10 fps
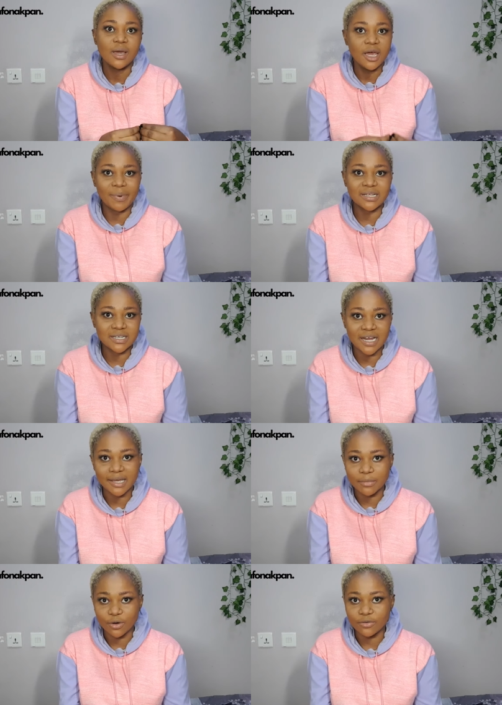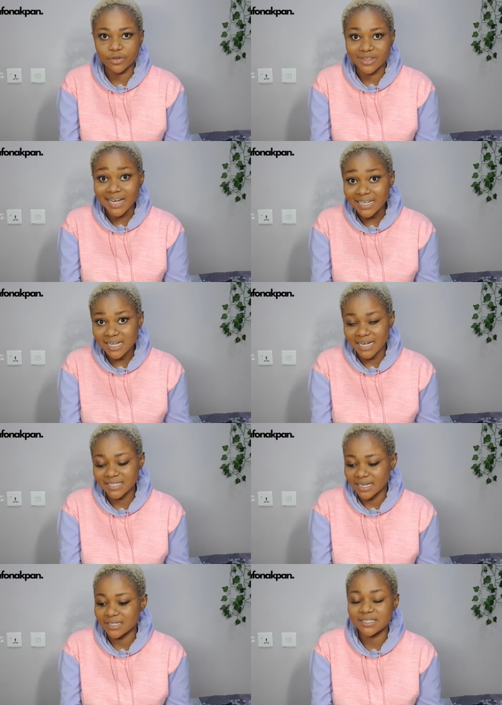a particular email for that
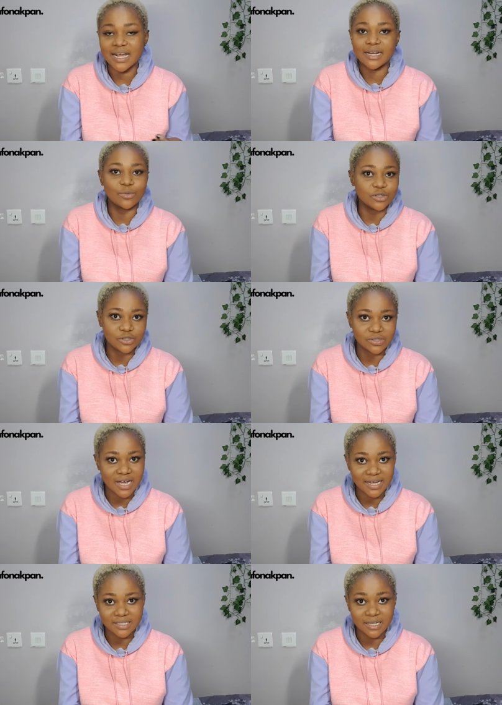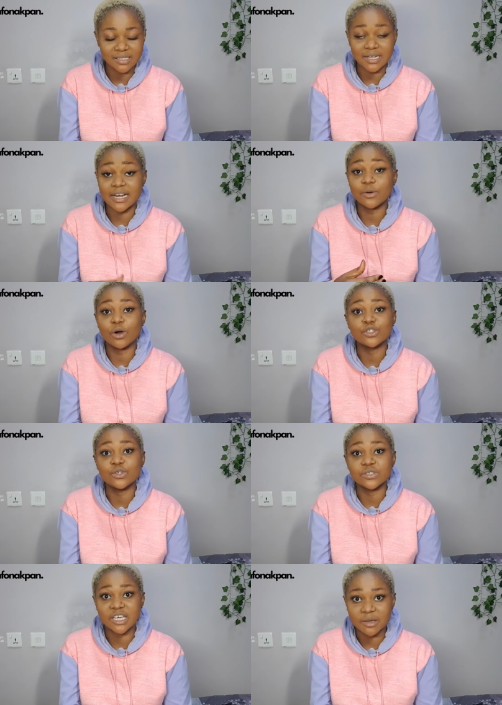AdSense. I didn't want to use the AdSense. I didn't want to
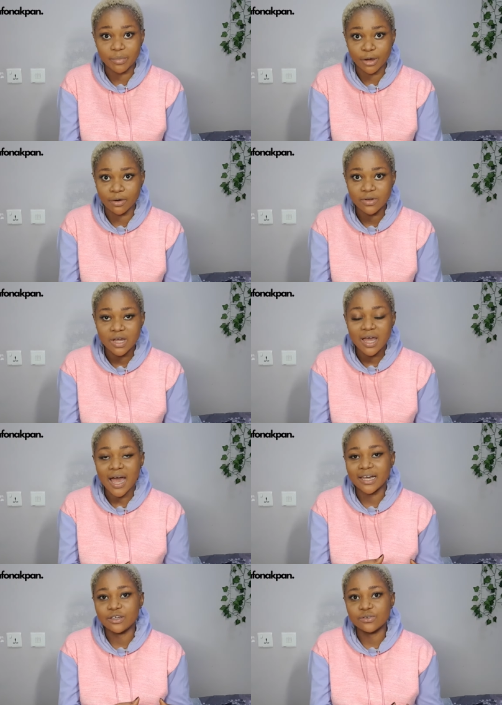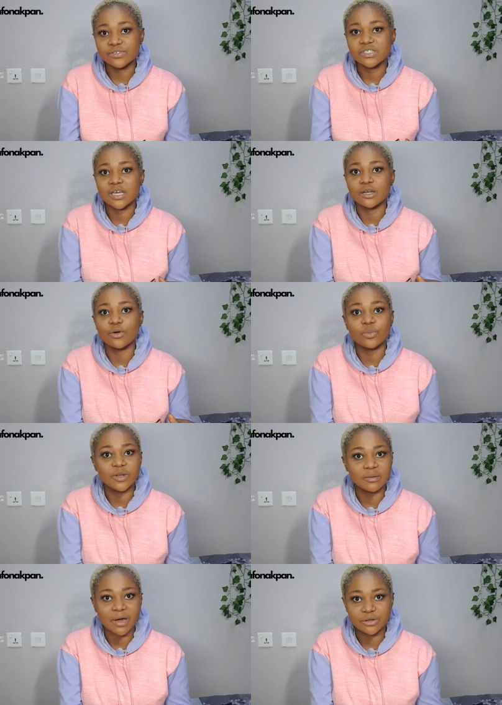use the email I used in
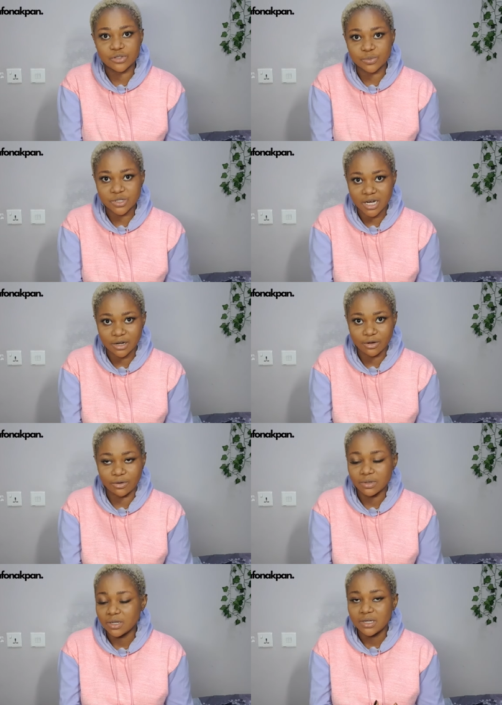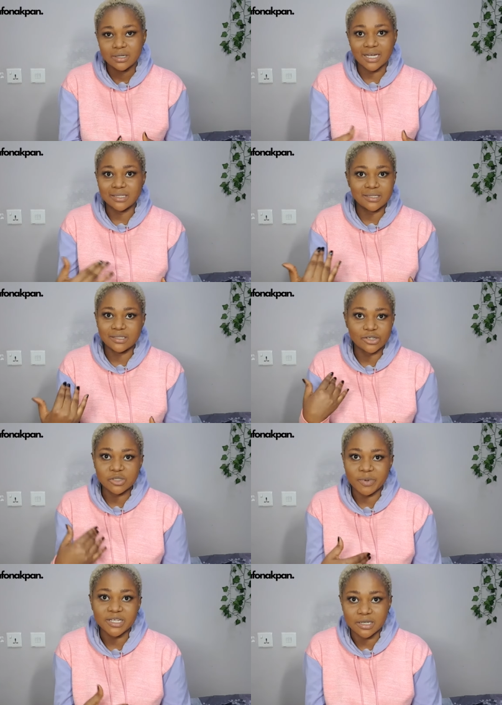opening my YouTube channel. That's it's
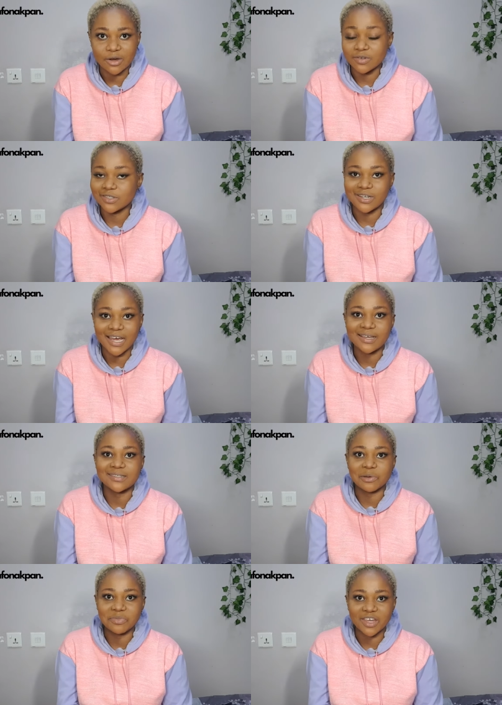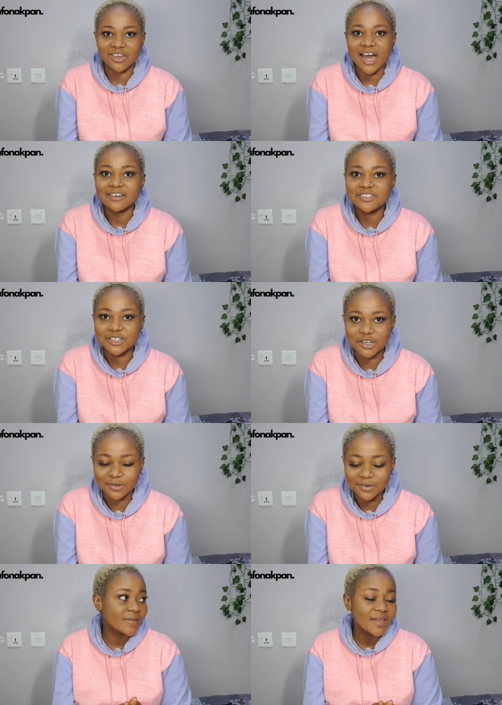just personal. It's not like it's something you have to
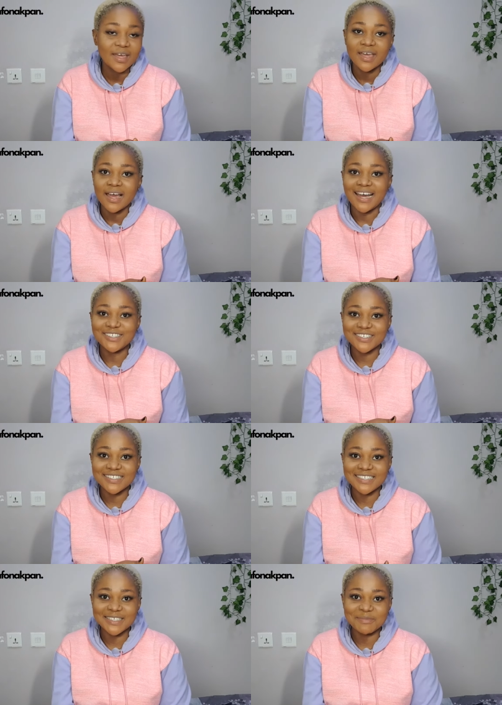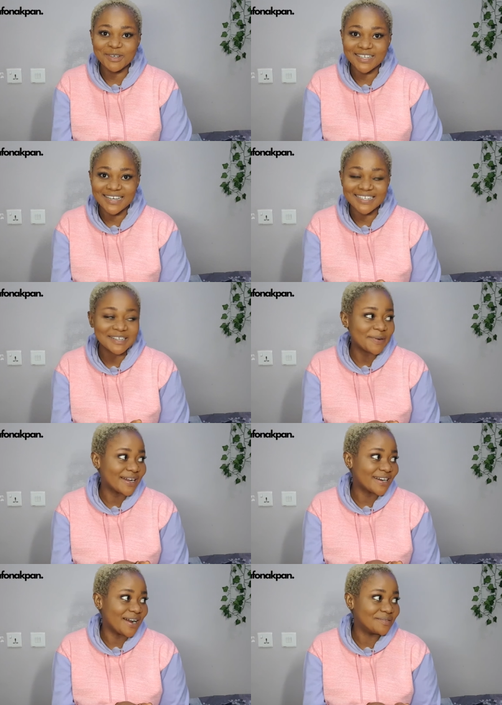do. I just need this music in the
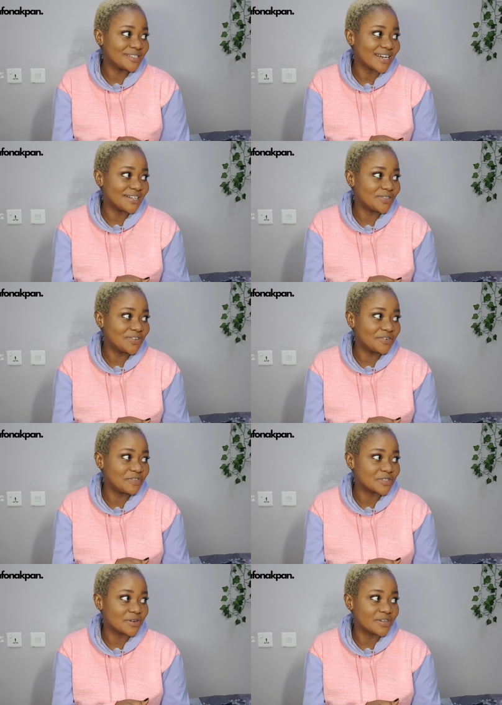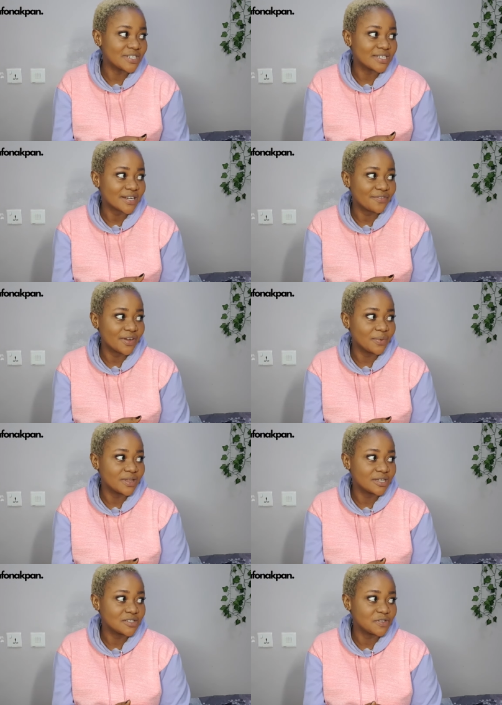background. I don't know if it's going to interfere with
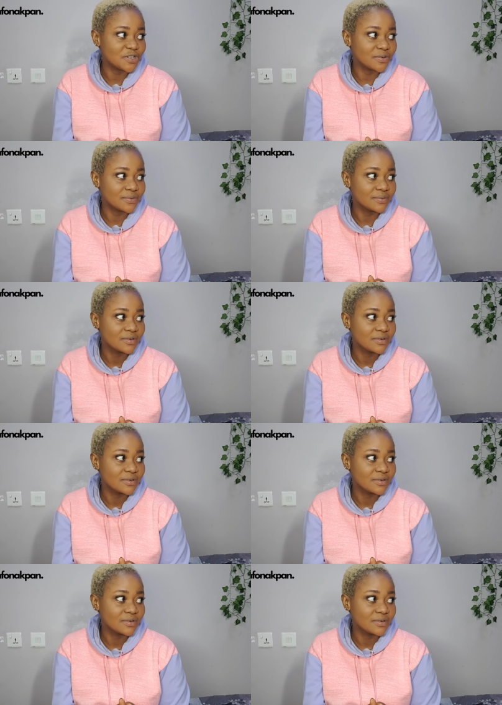this video